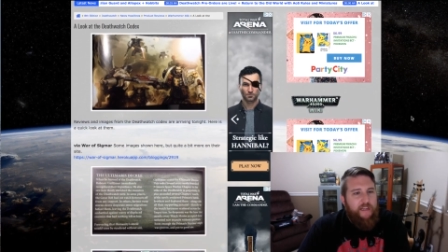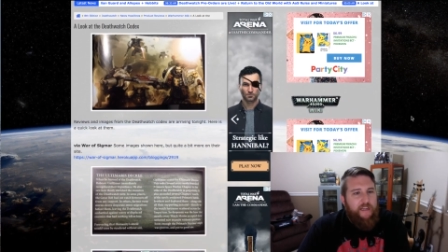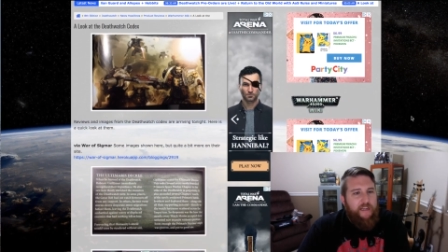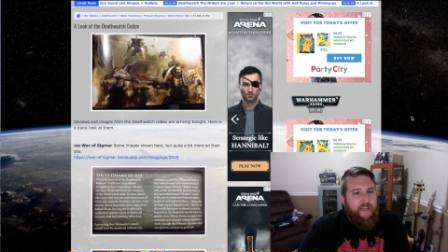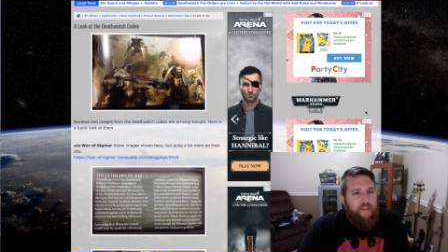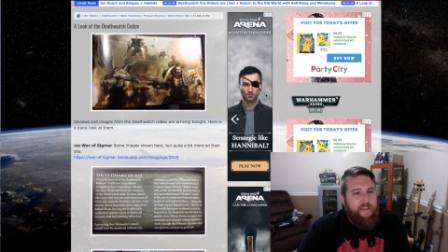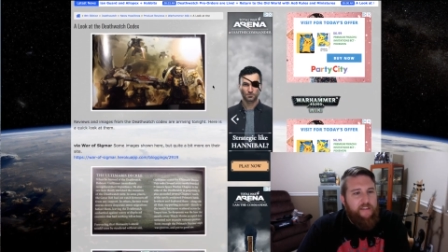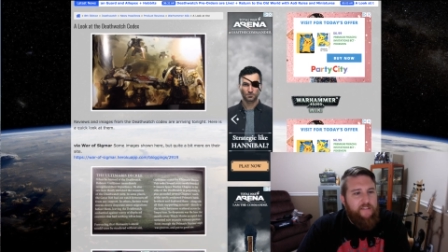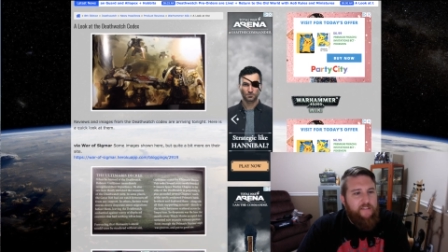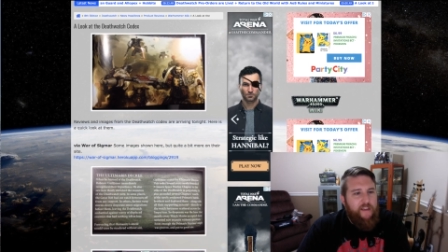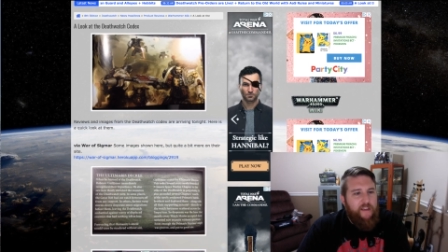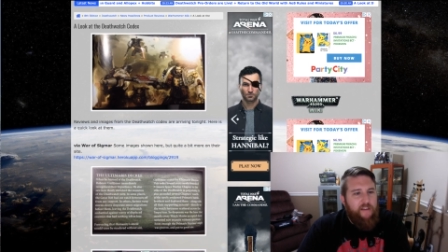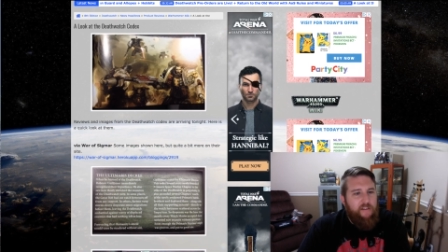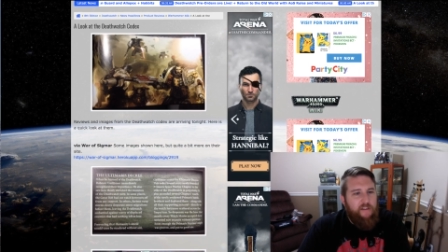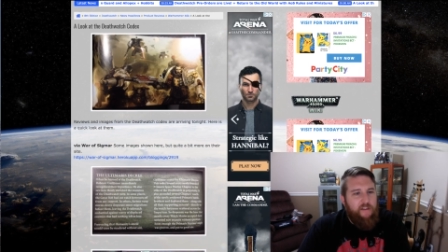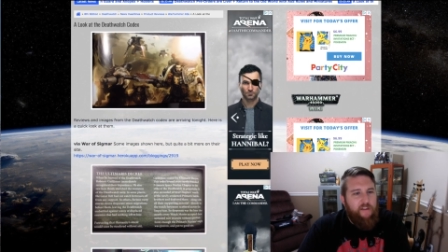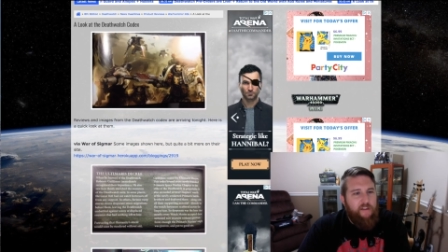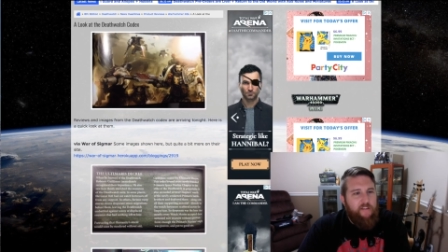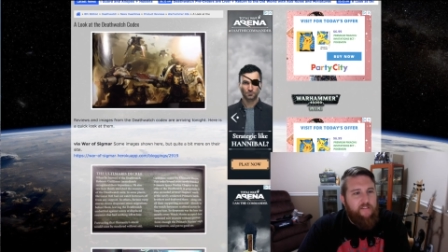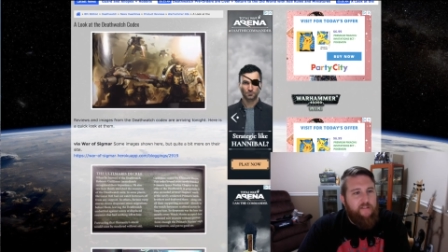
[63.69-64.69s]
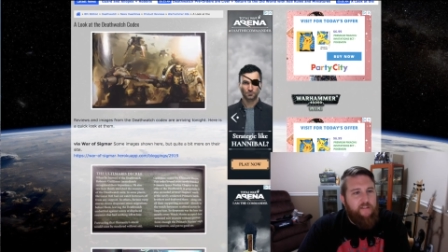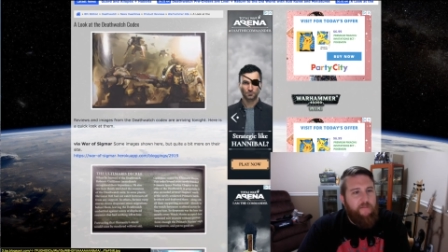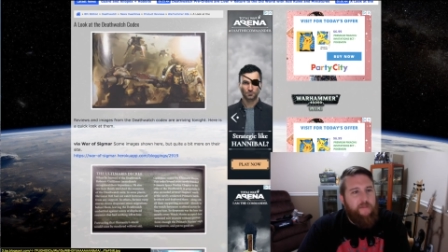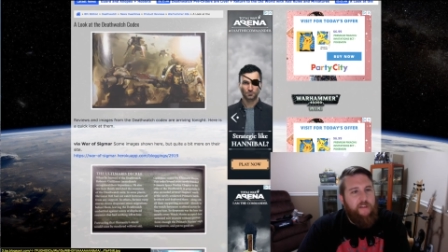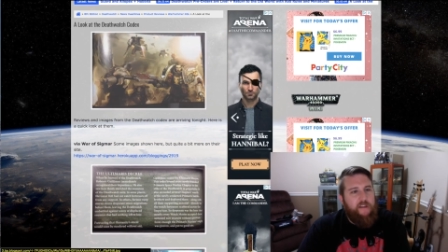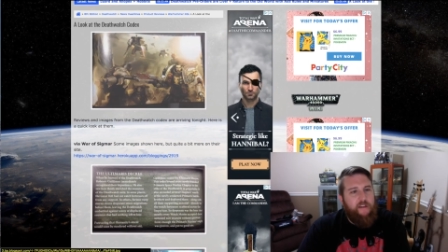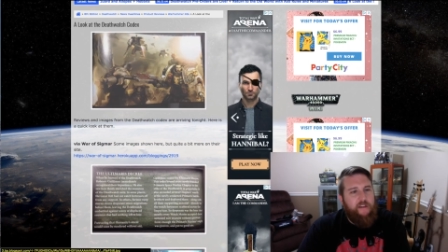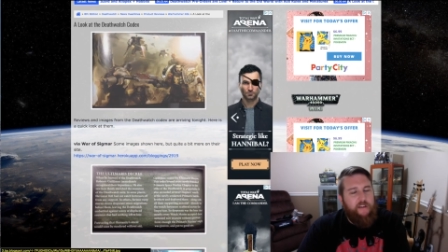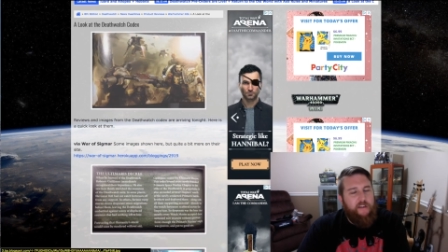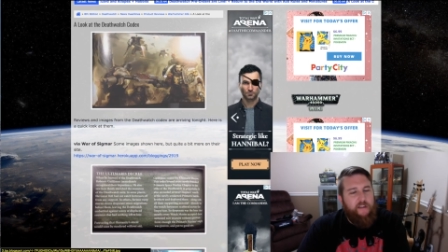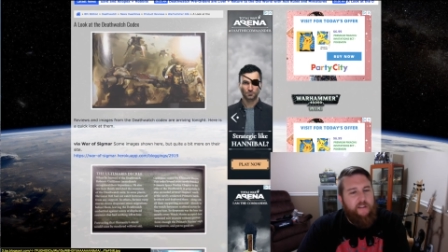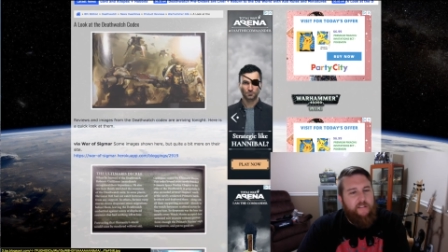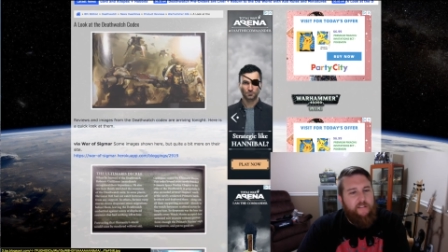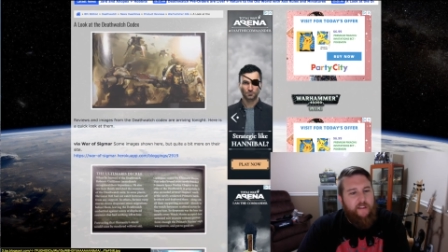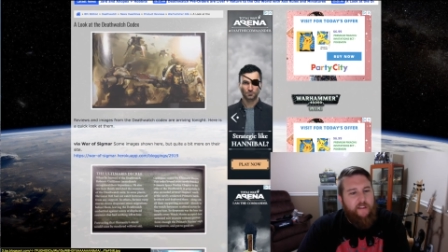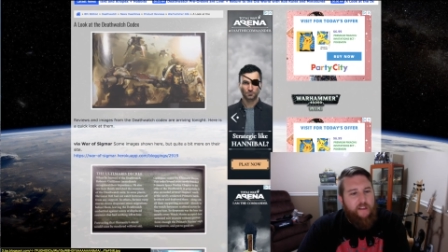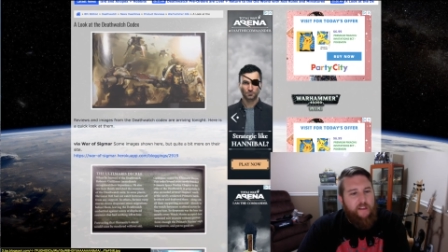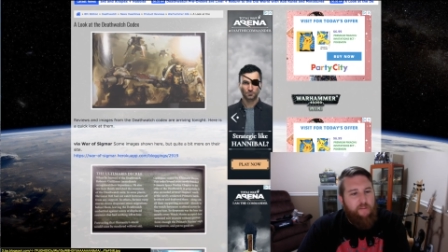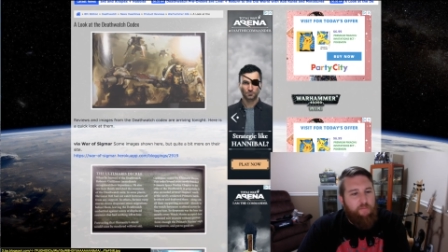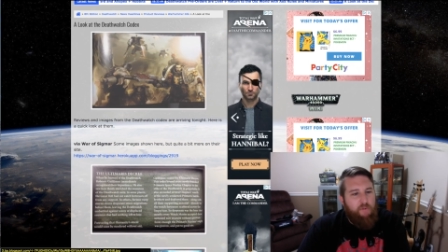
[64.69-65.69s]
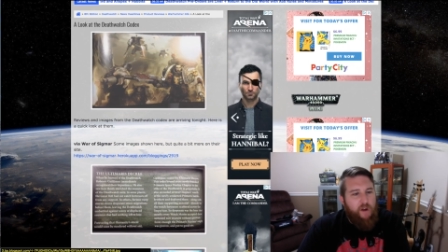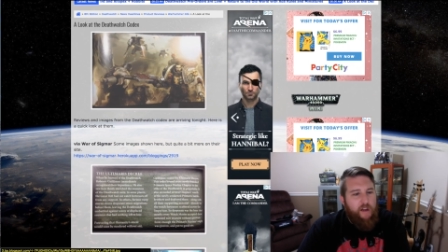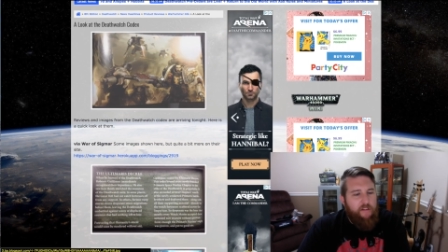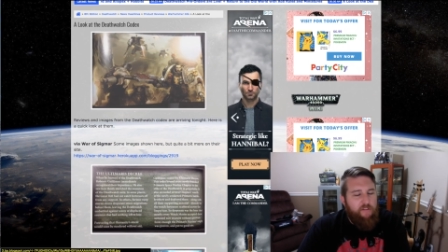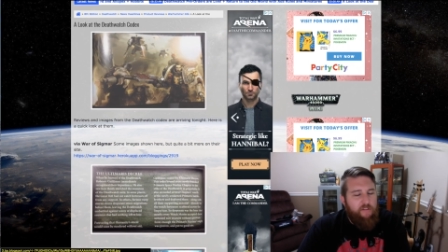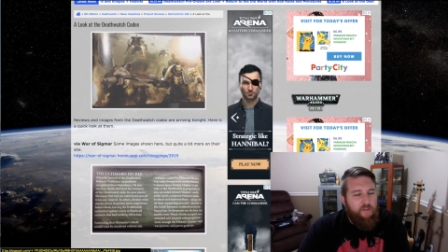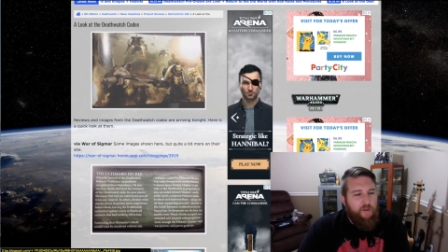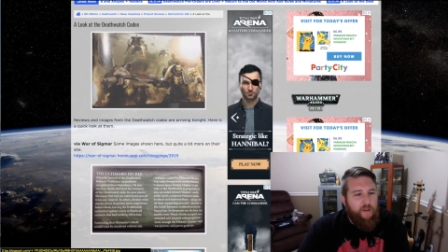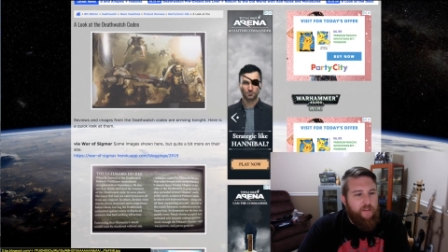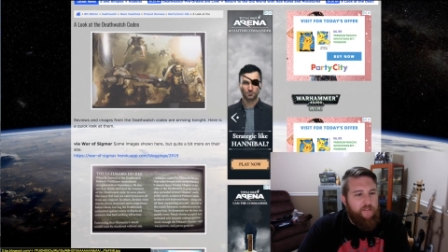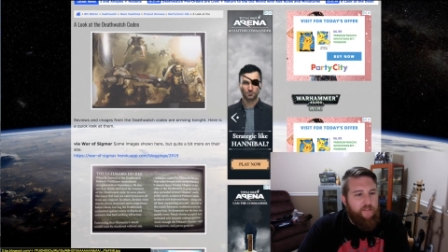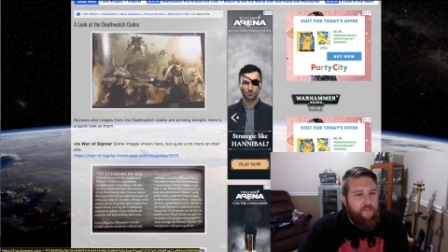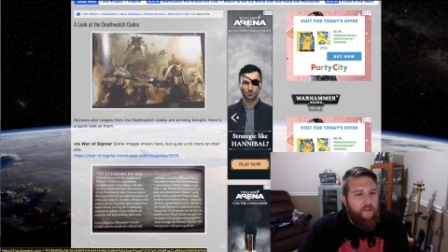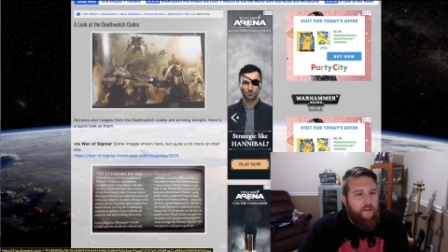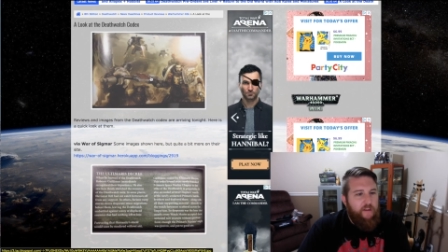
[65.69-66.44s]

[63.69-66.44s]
and let's take a look at some of the goodness that he's brought to us.